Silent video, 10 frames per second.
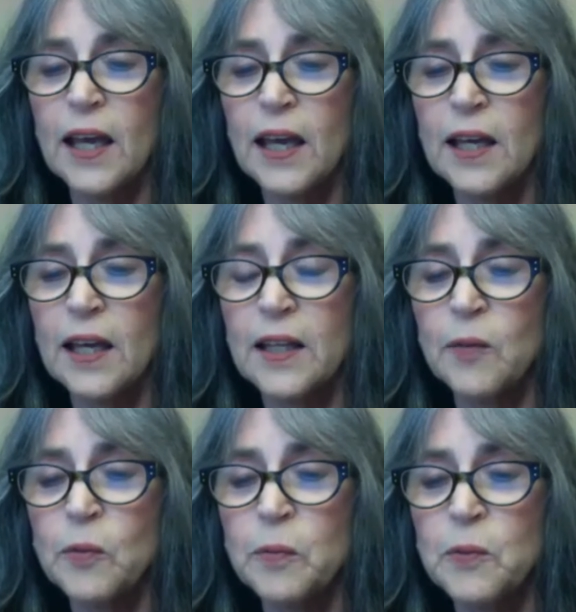and
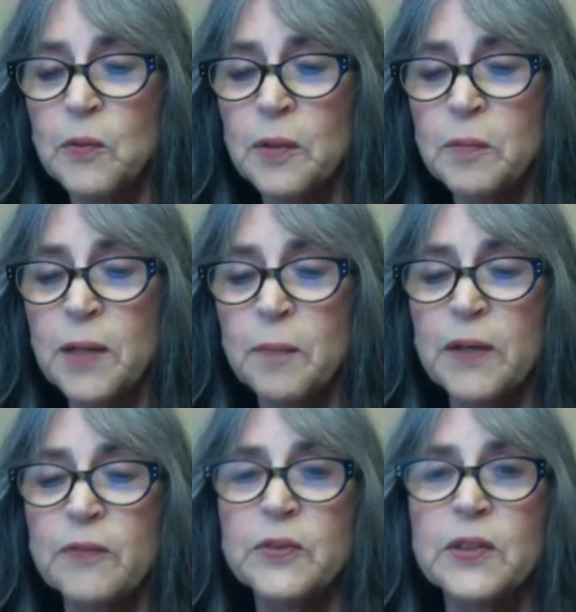then we'll be warmed up
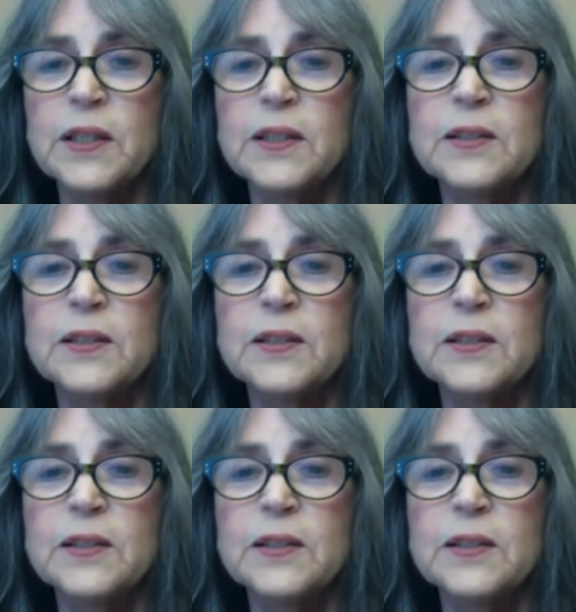after this.